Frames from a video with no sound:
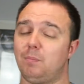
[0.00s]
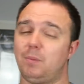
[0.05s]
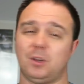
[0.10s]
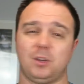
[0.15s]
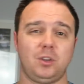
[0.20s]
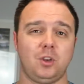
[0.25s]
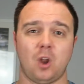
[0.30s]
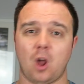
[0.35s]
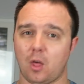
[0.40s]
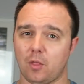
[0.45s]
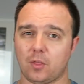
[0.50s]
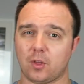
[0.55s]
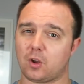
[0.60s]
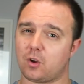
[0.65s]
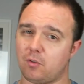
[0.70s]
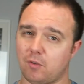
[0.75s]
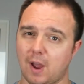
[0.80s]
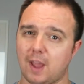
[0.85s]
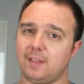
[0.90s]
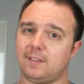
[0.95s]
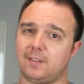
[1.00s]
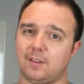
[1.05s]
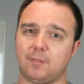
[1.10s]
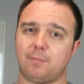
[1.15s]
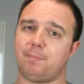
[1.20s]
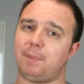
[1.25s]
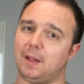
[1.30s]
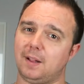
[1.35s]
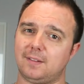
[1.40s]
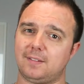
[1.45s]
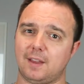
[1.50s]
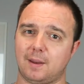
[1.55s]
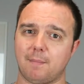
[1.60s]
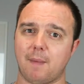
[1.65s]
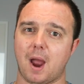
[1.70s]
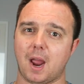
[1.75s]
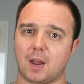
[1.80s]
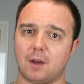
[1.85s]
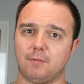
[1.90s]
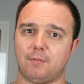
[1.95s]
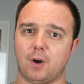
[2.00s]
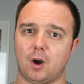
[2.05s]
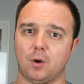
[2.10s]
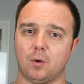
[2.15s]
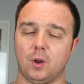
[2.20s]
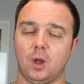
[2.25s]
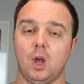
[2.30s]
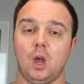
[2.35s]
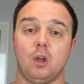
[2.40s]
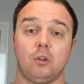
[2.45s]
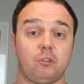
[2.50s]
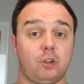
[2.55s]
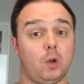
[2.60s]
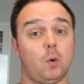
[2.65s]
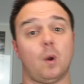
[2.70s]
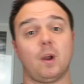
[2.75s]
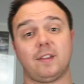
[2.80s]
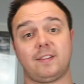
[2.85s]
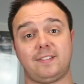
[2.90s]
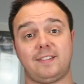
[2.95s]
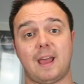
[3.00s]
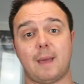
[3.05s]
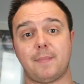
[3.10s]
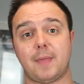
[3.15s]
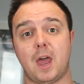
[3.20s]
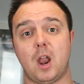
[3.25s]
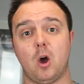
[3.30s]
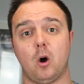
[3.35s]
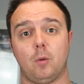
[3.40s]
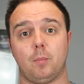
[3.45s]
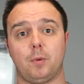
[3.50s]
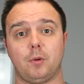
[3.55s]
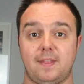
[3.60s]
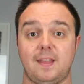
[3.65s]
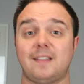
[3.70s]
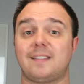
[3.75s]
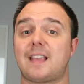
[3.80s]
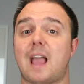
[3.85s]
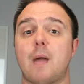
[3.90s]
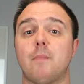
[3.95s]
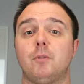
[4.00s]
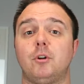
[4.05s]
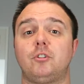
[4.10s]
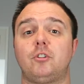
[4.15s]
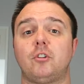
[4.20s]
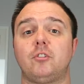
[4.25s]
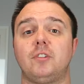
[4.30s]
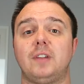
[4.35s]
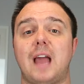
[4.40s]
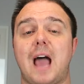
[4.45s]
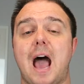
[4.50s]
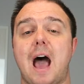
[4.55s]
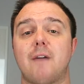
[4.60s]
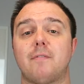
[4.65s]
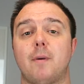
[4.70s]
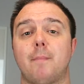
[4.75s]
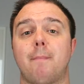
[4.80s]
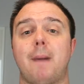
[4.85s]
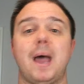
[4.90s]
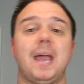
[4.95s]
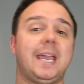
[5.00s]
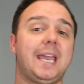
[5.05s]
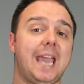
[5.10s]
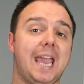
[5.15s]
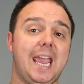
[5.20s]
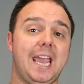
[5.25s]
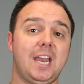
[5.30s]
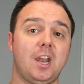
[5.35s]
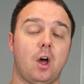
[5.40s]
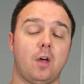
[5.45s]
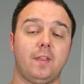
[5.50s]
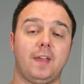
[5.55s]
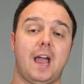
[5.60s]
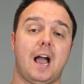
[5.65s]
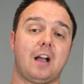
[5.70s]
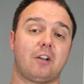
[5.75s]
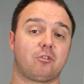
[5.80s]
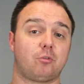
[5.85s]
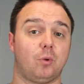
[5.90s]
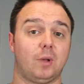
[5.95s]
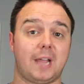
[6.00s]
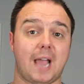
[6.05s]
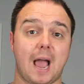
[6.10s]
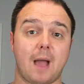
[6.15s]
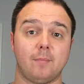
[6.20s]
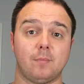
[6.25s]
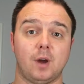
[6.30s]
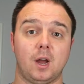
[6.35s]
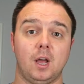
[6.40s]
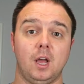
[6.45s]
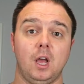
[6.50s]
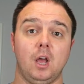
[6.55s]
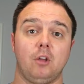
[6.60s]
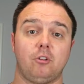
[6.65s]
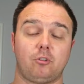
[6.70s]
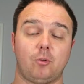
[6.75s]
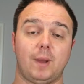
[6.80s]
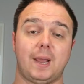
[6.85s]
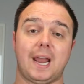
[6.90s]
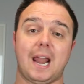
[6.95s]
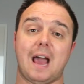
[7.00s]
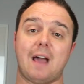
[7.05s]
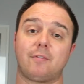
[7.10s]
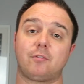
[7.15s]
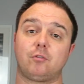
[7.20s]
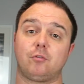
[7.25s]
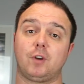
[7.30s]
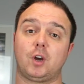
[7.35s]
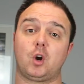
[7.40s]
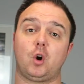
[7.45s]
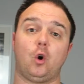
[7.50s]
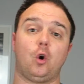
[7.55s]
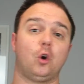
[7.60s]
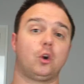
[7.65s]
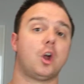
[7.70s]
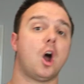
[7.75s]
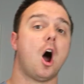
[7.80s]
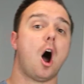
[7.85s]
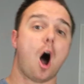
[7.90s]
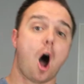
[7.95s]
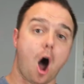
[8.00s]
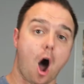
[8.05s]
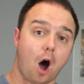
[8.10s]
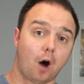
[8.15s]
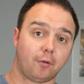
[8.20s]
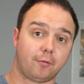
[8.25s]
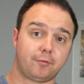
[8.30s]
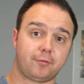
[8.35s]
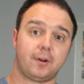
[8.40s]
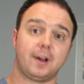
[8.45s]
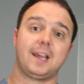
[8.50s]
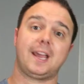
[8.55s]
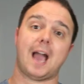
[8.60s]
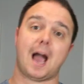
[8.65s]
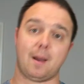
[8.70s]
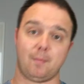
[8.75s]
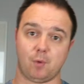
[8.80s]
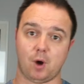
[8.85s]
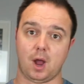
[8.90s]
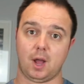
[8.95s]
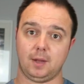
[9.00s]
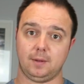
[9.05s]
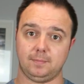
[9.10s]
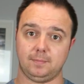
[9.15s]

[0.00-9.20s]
but not the greatest built-in microphone. So you want to step that up. This camera doesn't have a mic in on the actual camera, so we're going to have to record off camera.